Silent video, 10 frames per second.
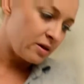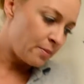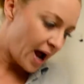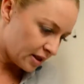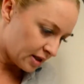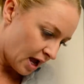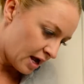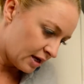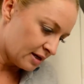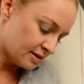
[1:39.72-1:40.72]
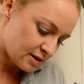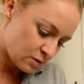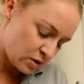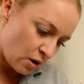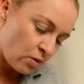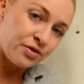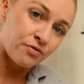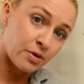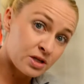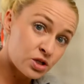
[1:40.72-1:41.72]
back of the cake is, because we don't want the
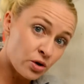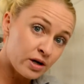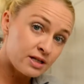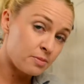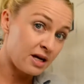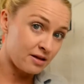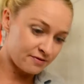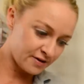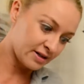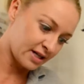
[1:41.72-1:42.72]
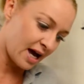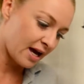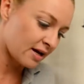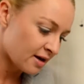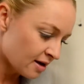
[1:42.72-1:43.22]
ribbon join to be at the front of the cake.